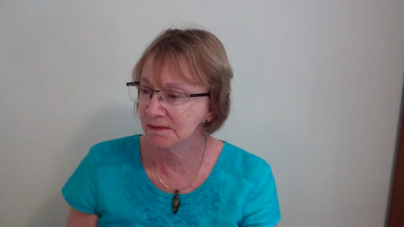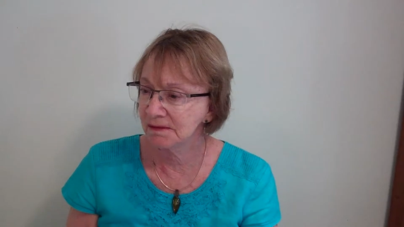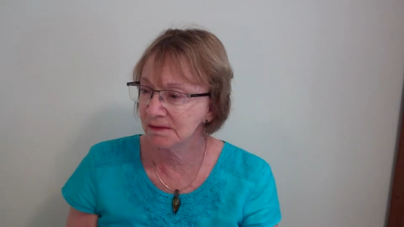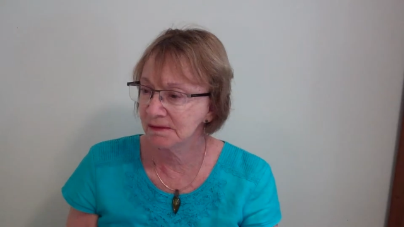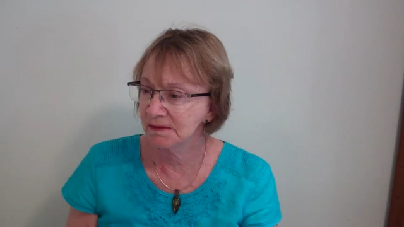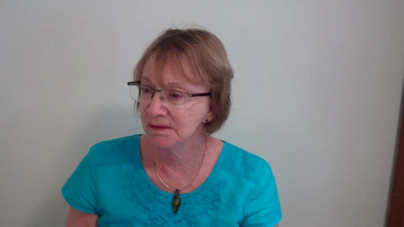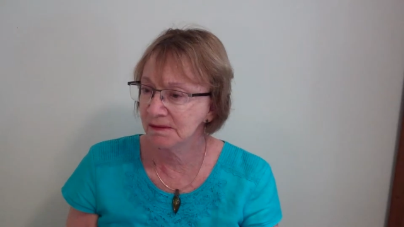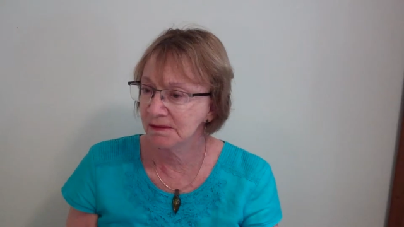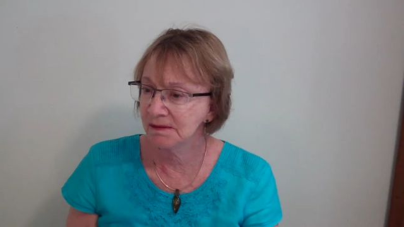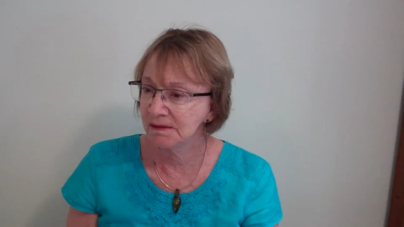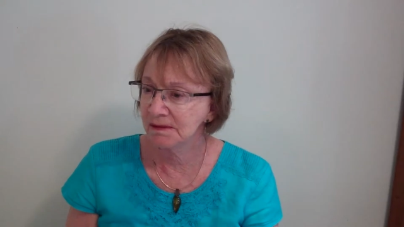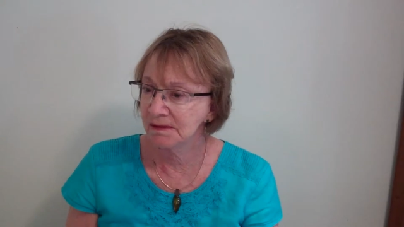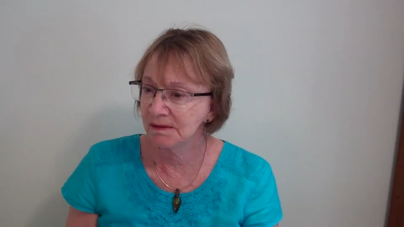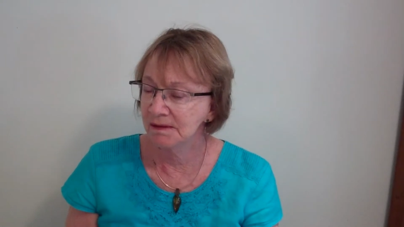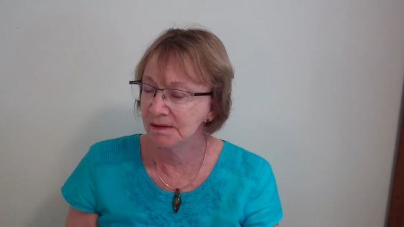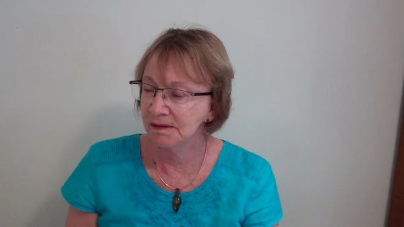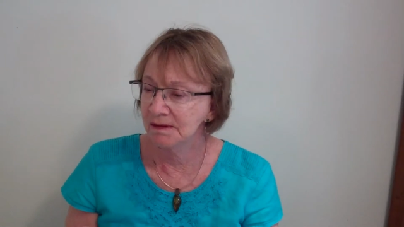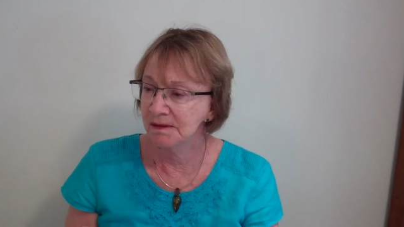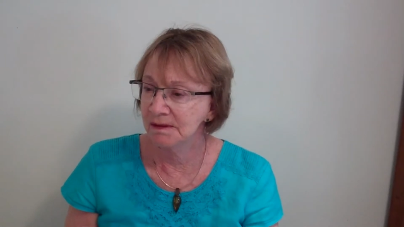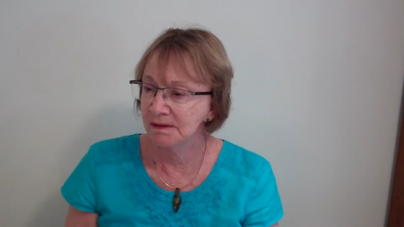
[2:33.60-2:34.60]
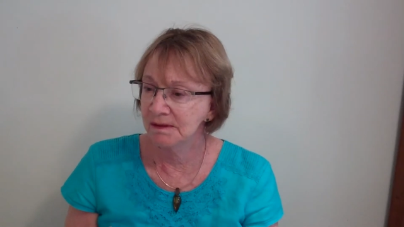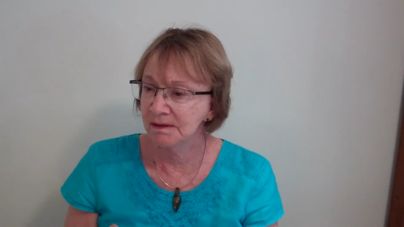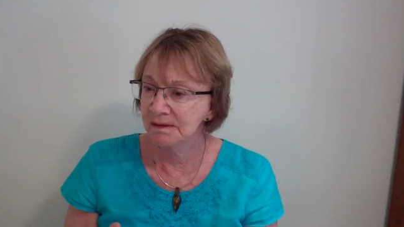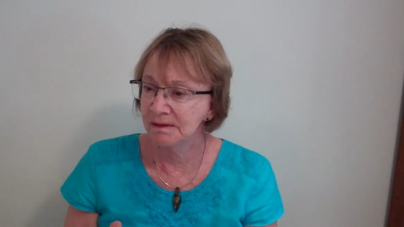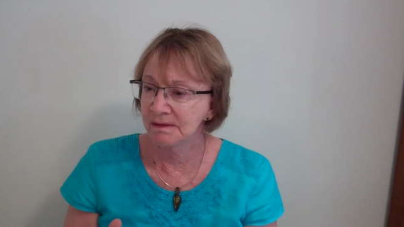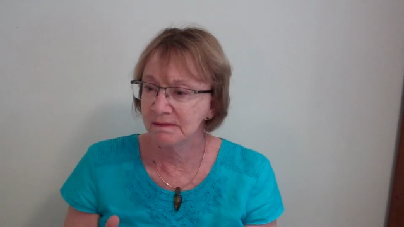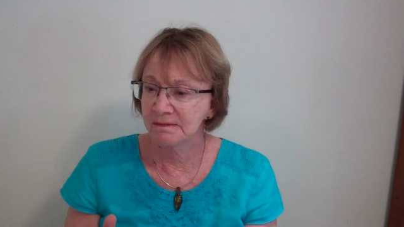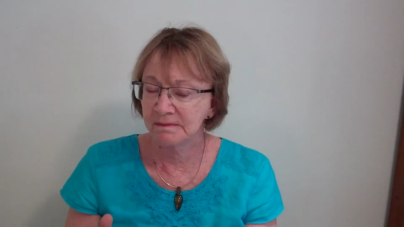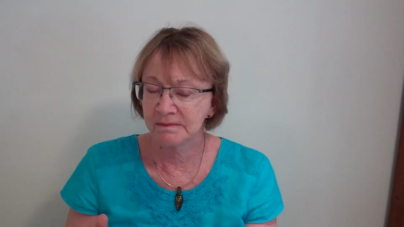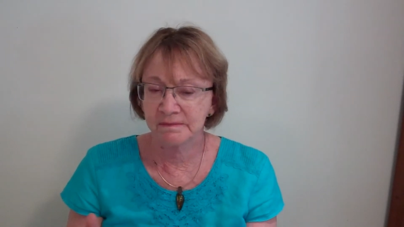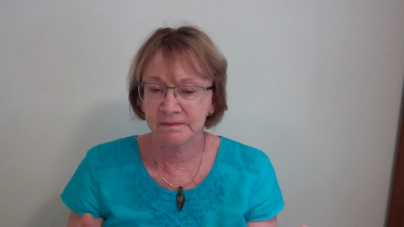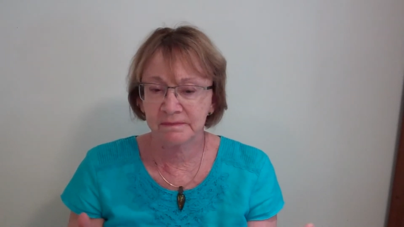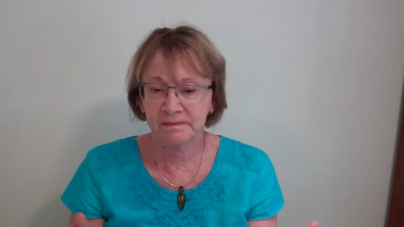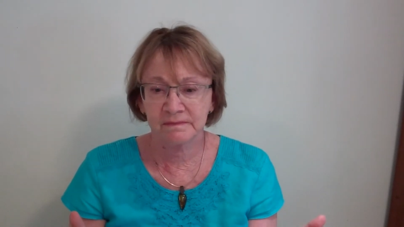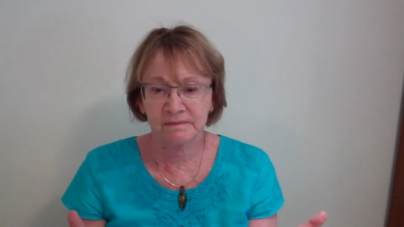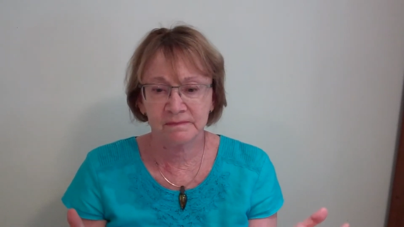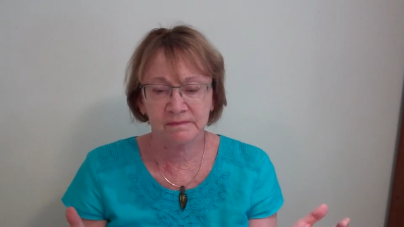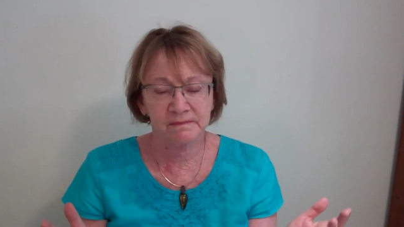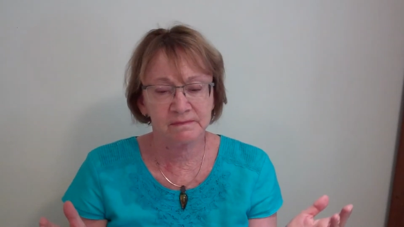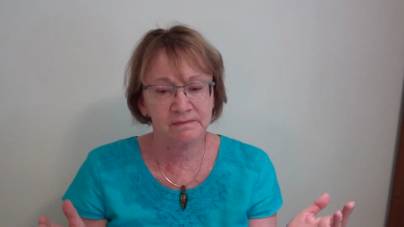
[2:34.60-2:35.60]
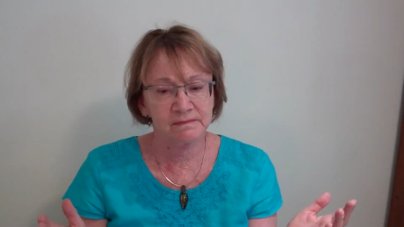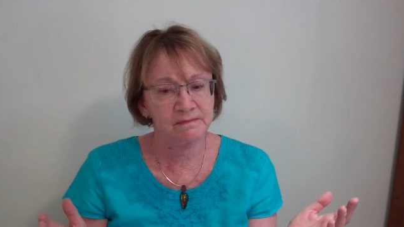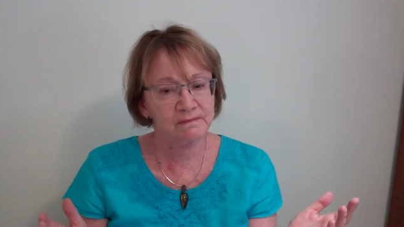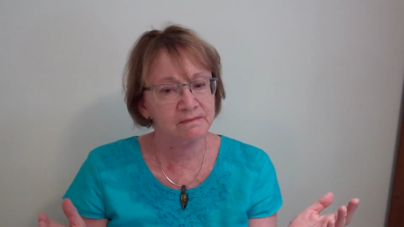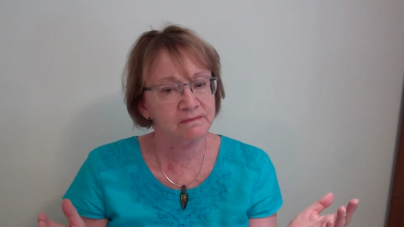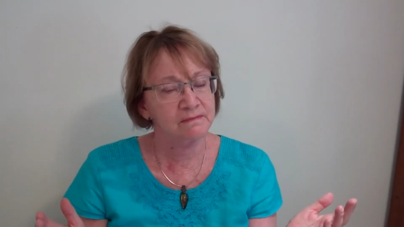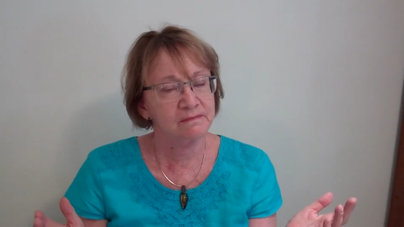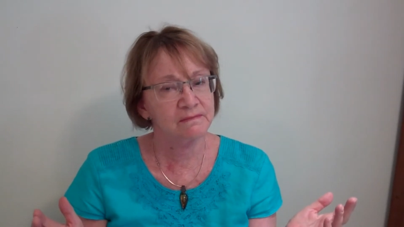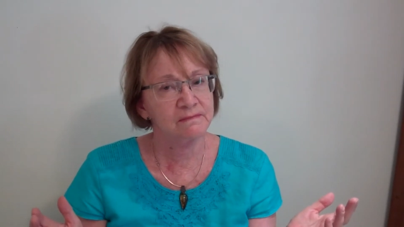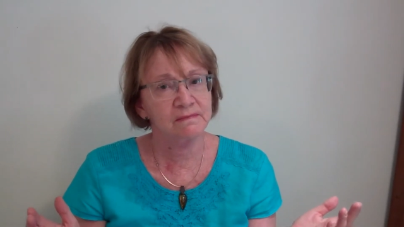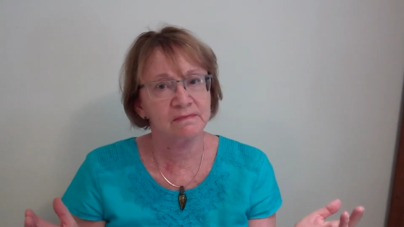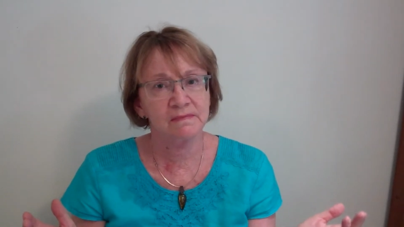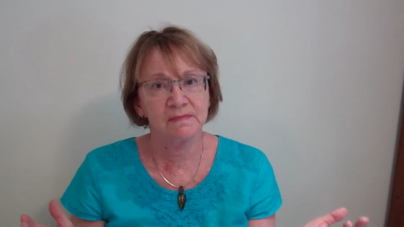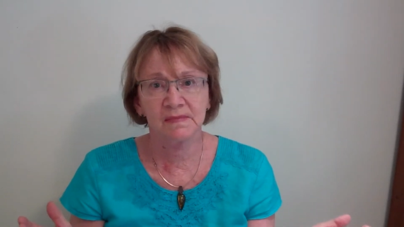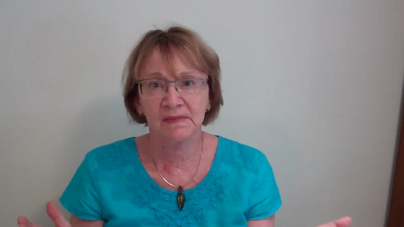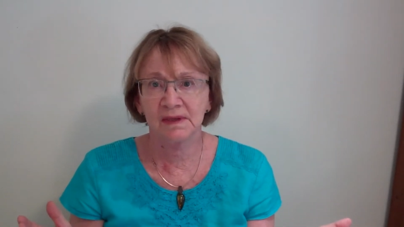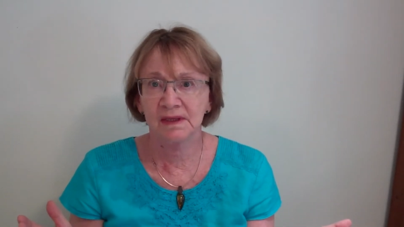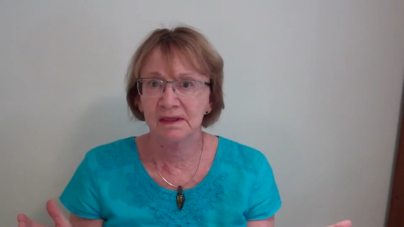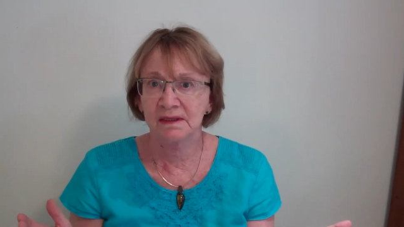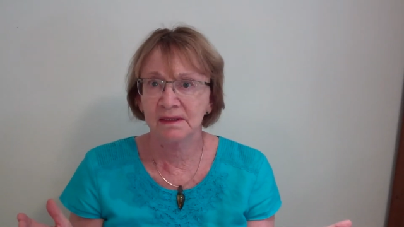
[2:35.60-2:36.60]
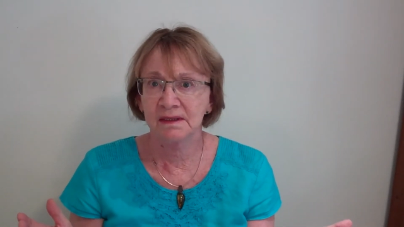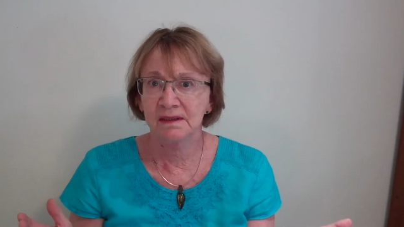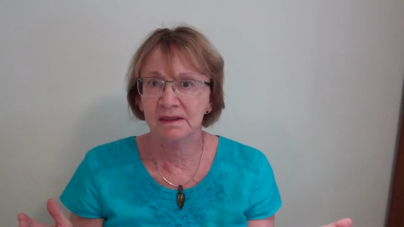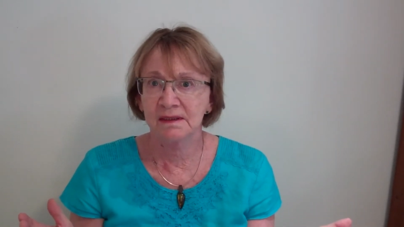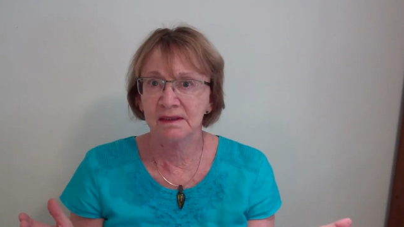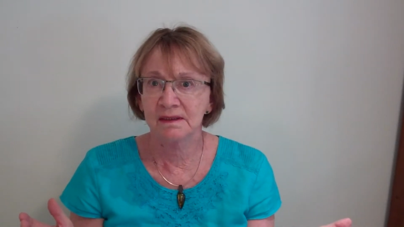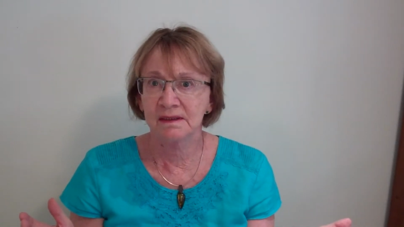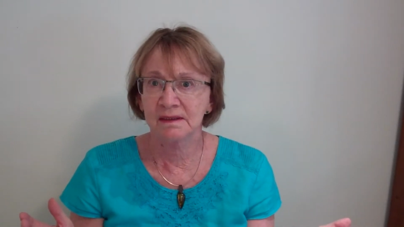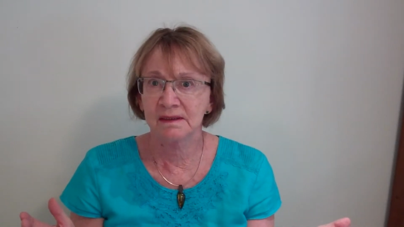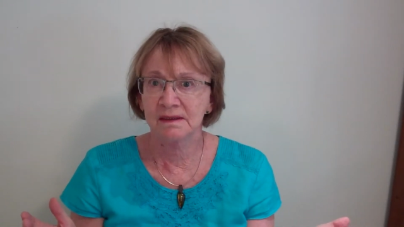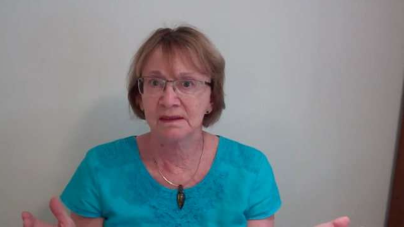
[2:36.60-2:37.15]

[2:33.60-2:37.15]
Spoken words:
Nobody speaks.